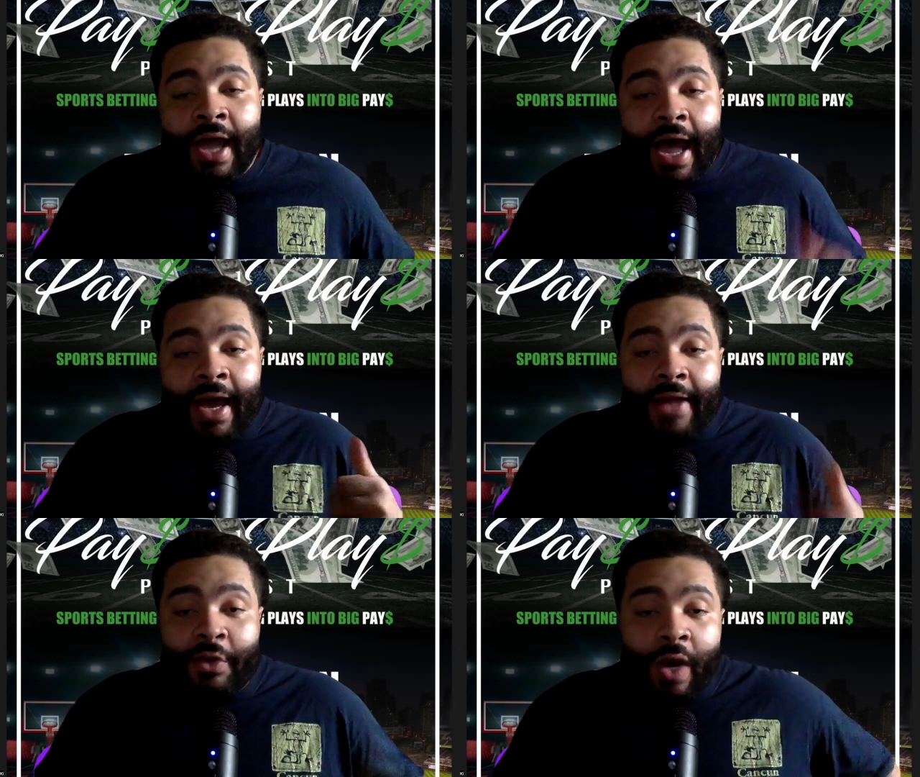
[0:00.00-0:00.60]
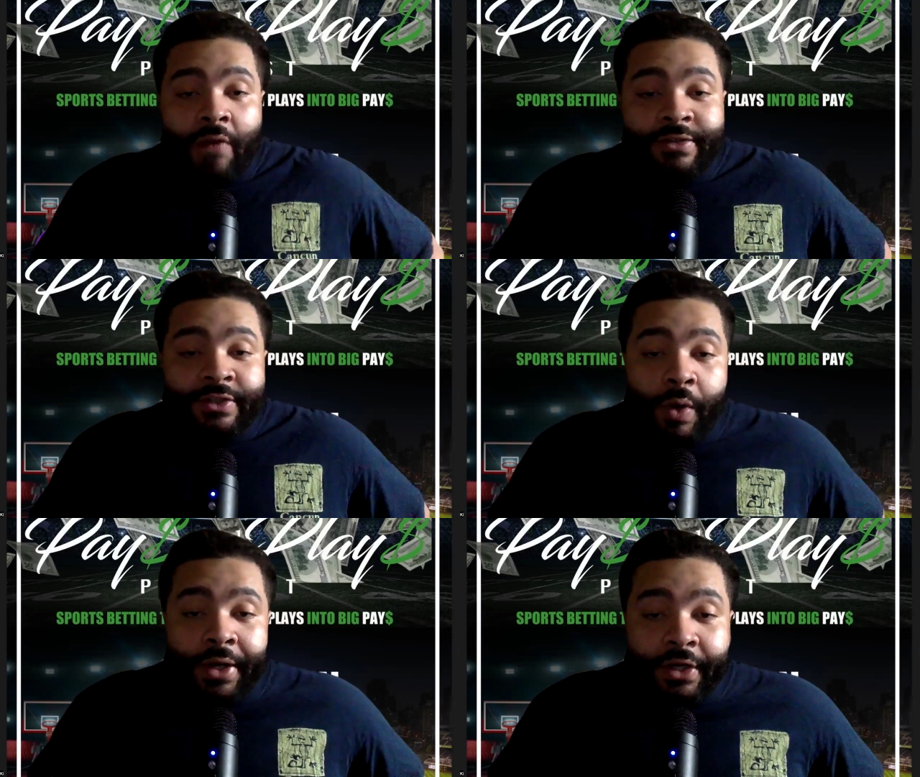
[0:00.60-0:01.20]
I got the Ravens
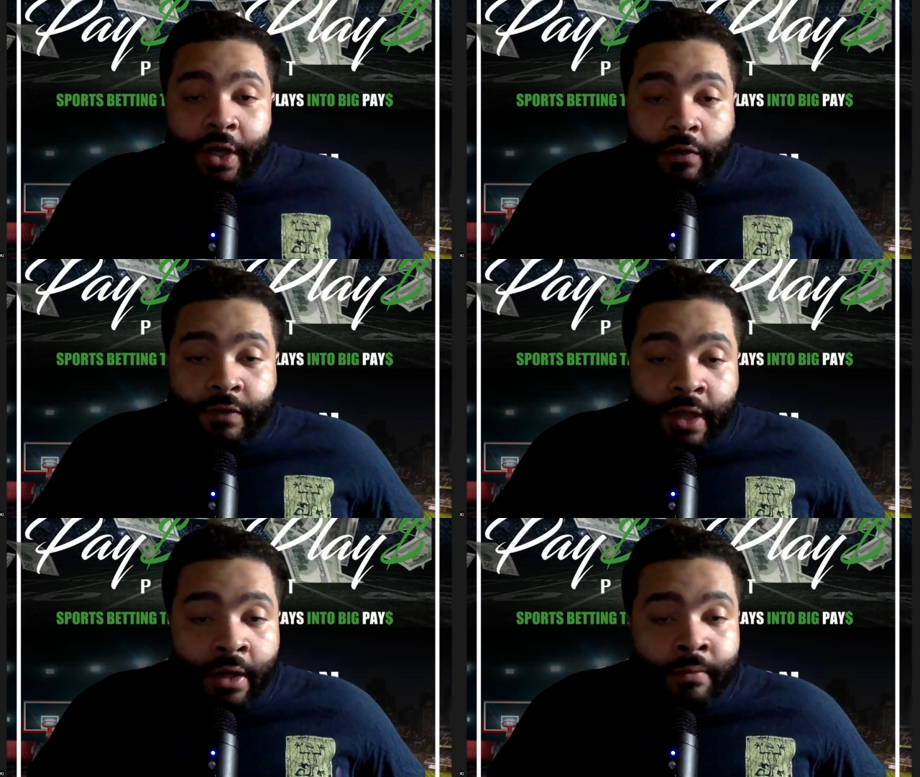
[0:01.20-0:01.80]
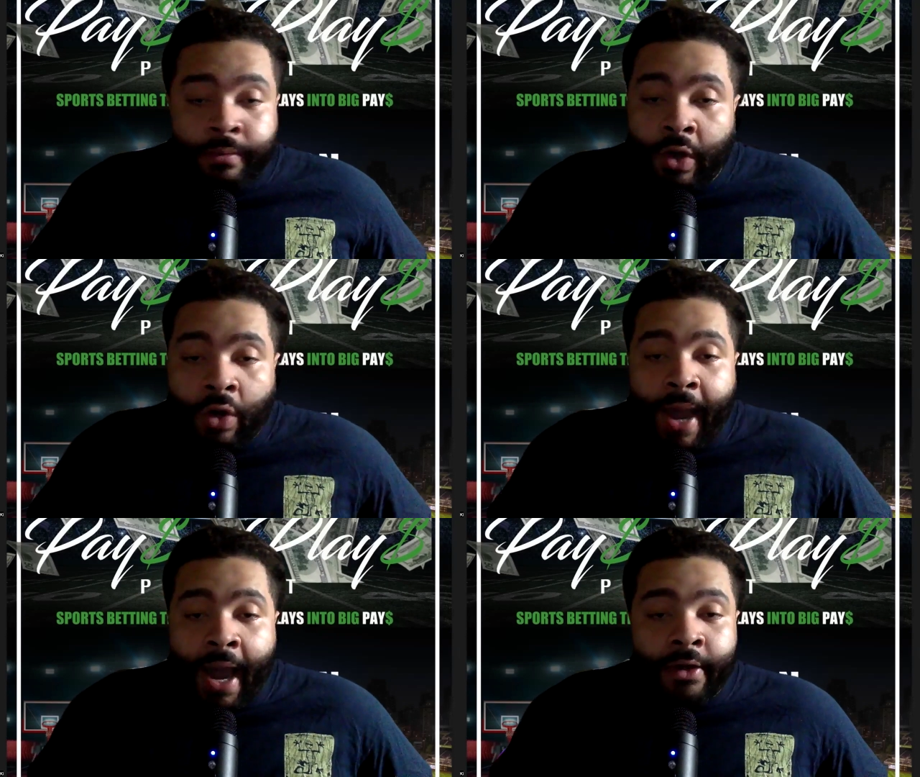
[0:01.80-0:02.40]
to win and cover, though.
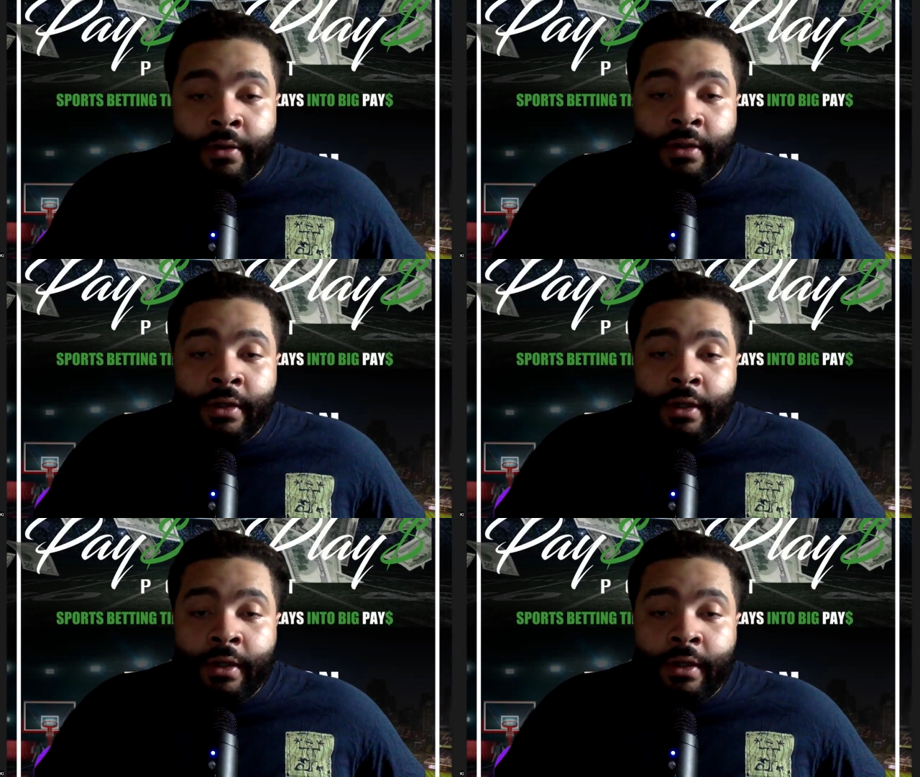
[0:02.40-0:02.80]
Don't matter.